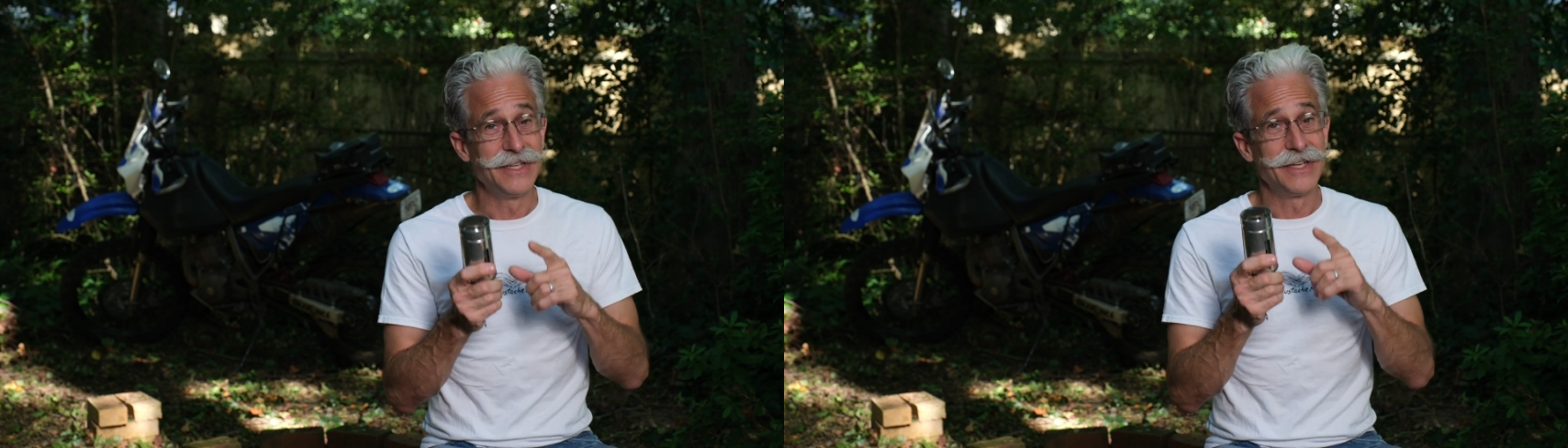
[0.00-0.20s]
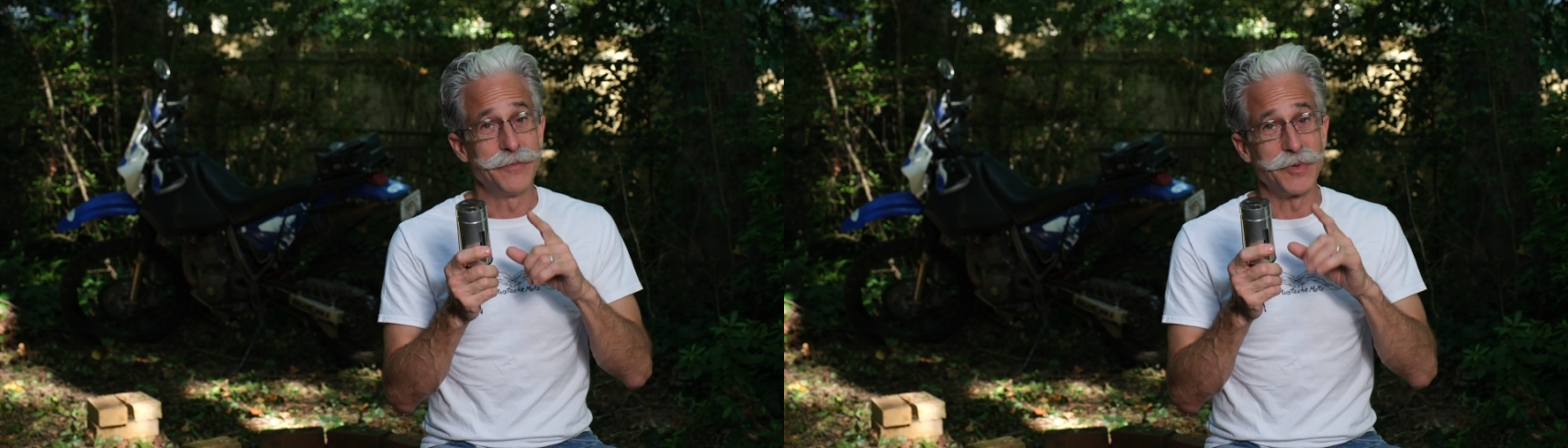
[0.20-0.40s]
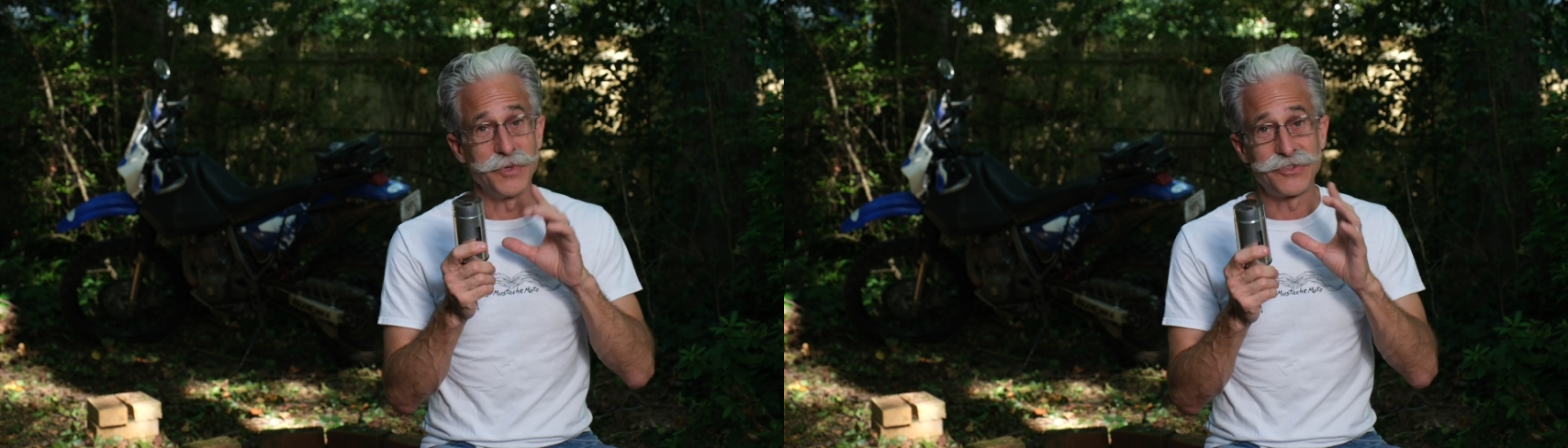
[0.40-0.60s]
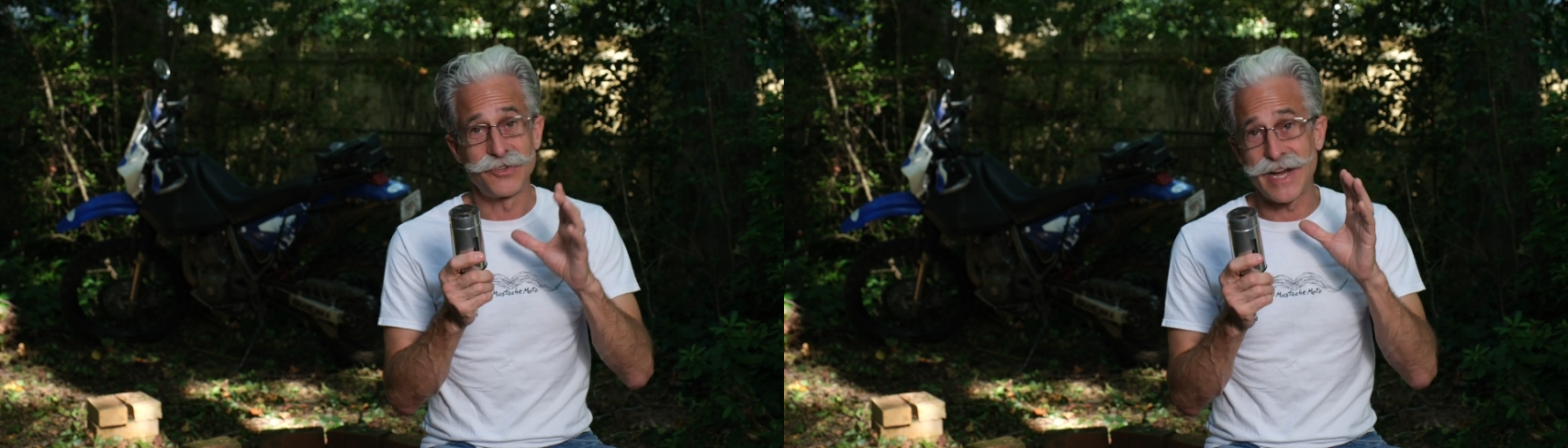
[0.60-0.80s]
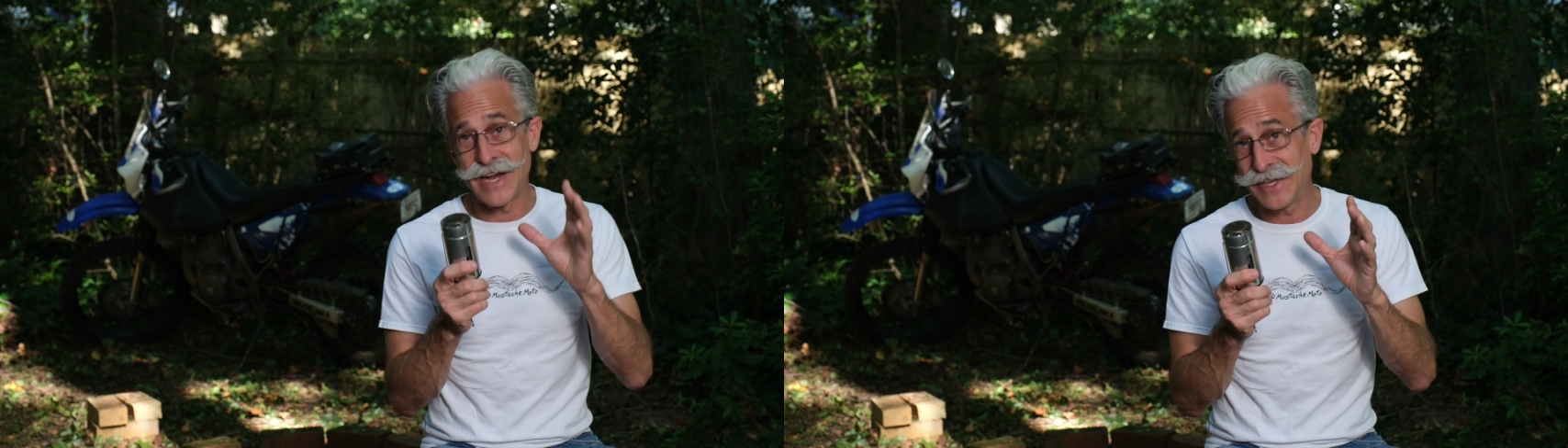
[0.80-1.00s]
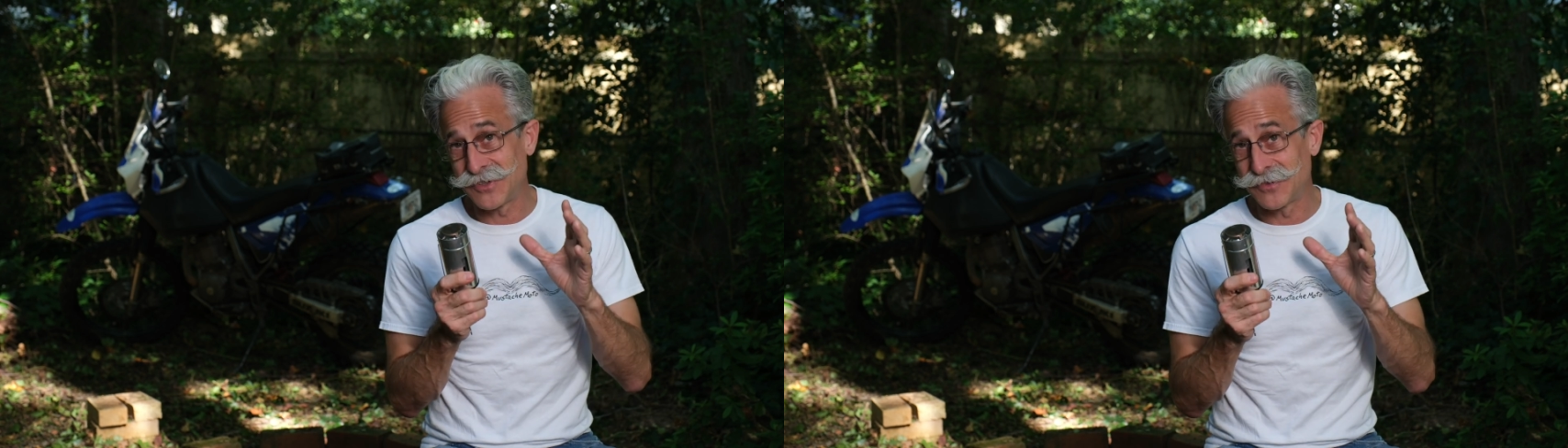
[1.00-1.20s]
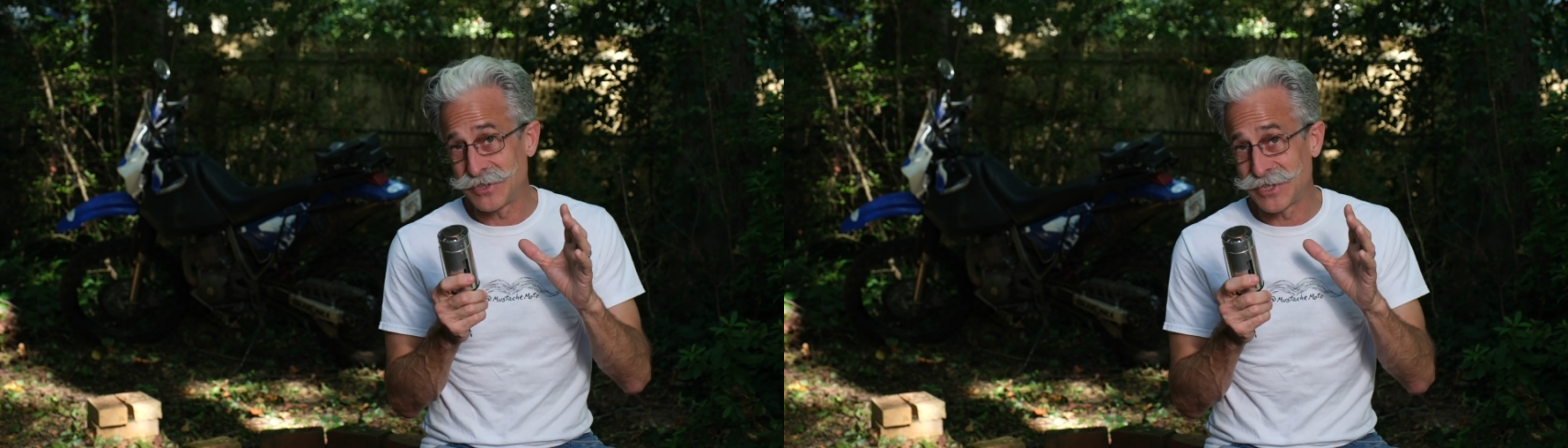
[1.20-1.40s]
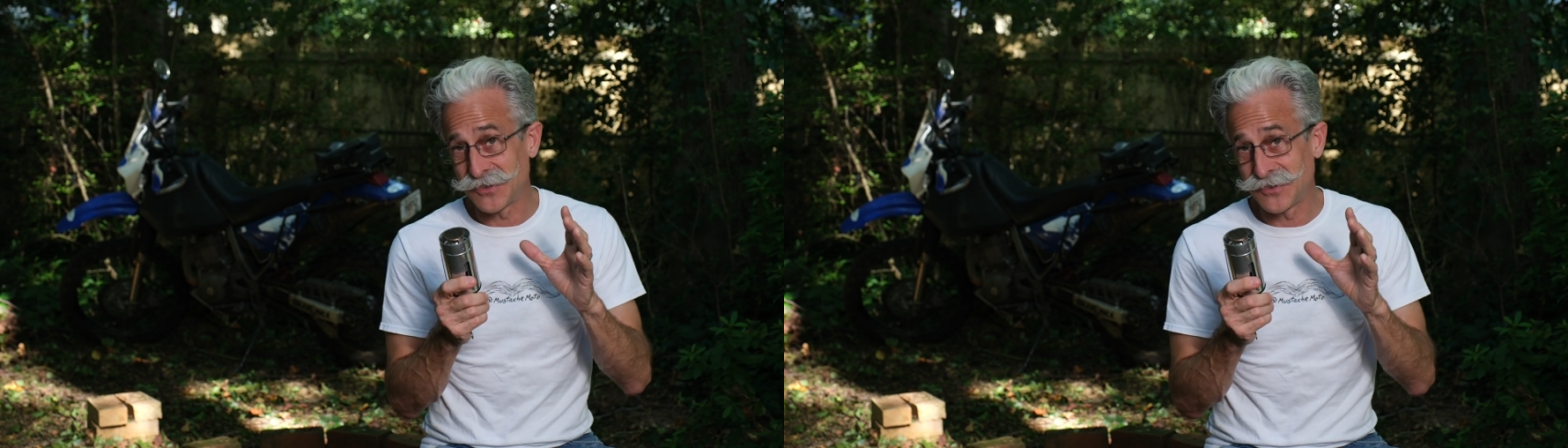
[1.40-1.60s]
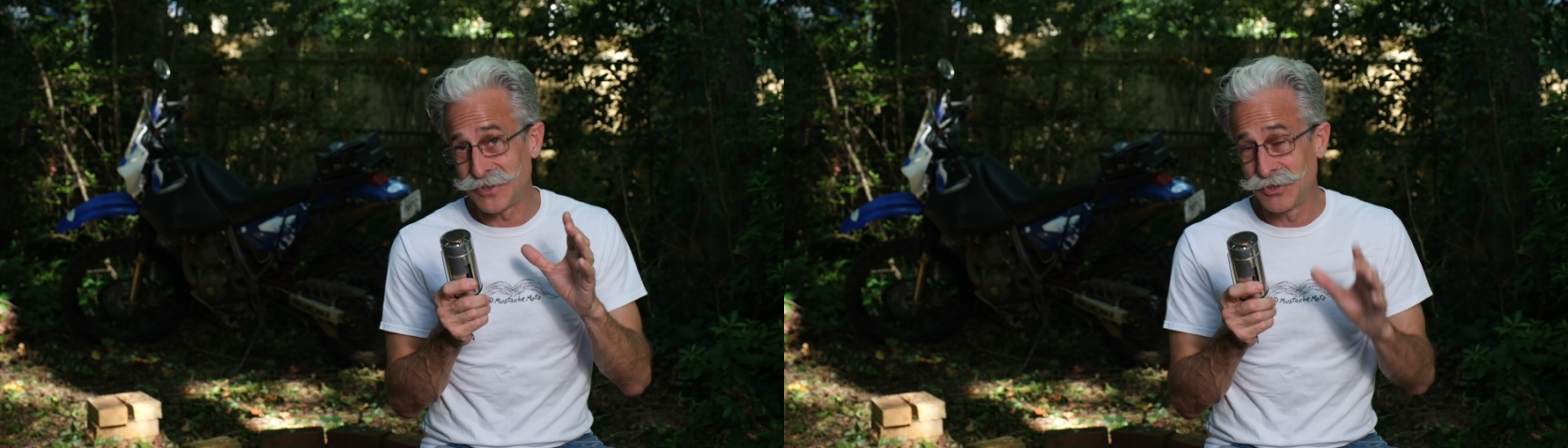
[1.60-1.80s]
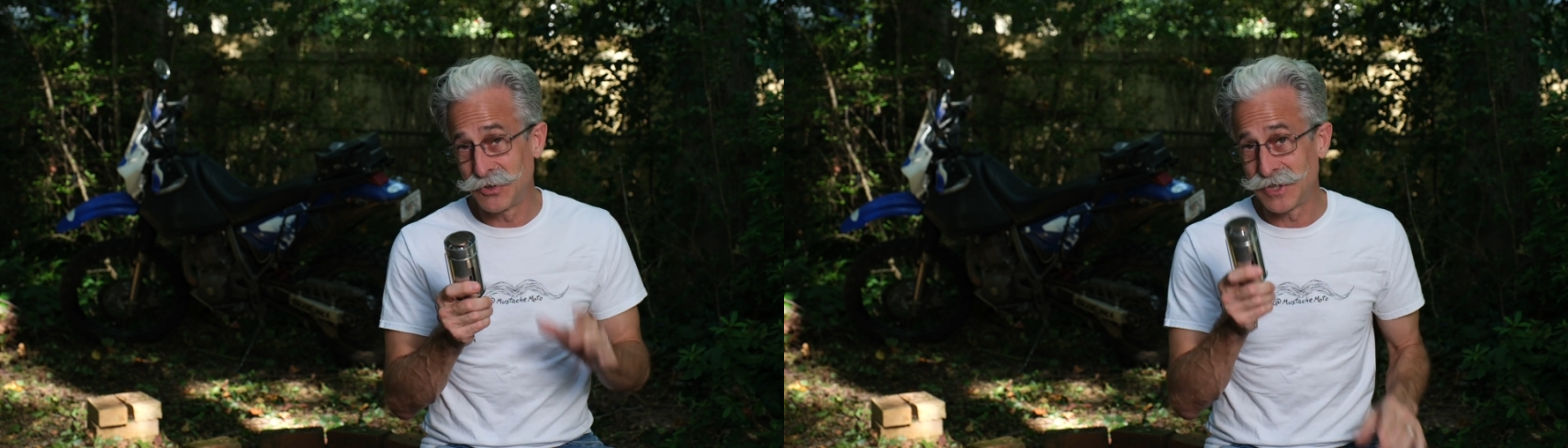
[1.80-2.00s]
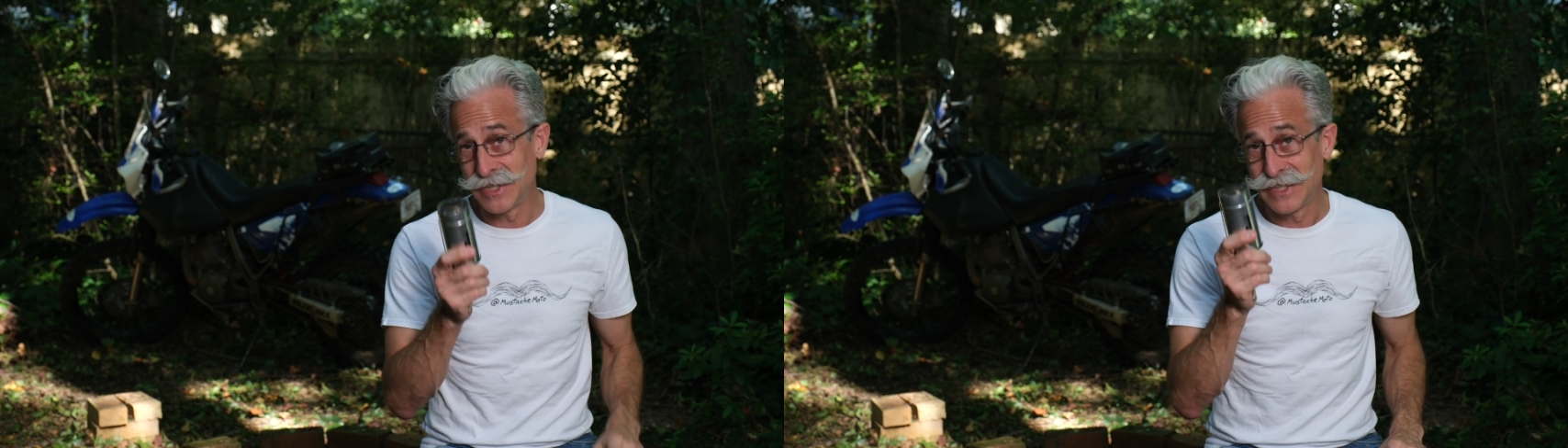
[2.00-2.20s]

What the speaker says: I mean, once your eyes have adjusted to it,